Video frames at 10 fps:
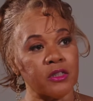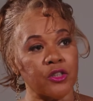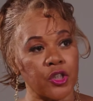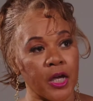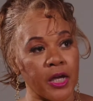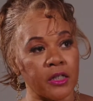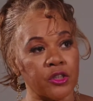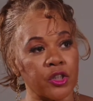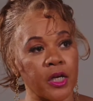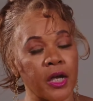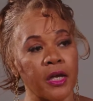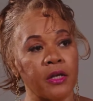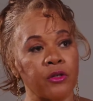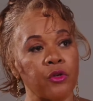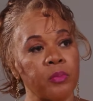to change
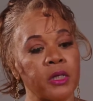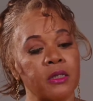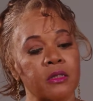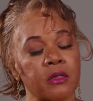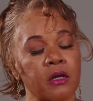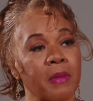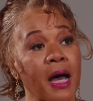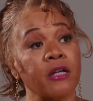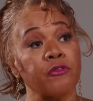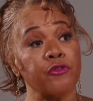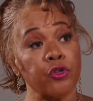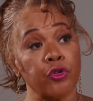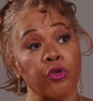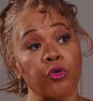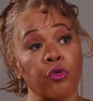and you begin to come out of your
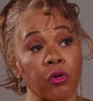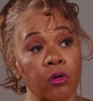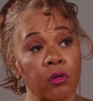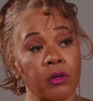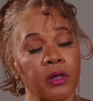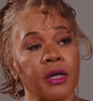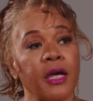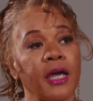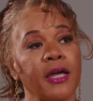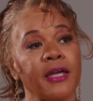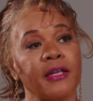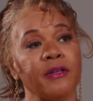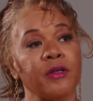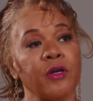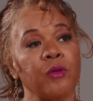girl
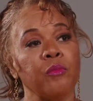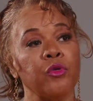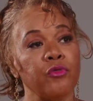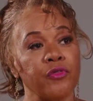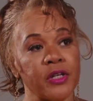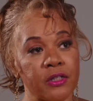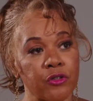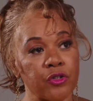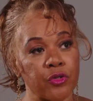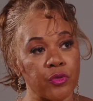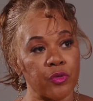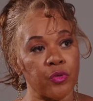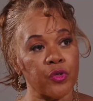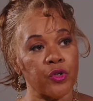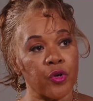and move
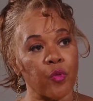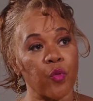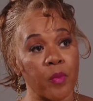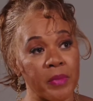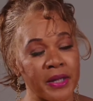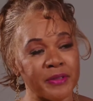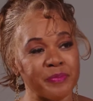into your woman.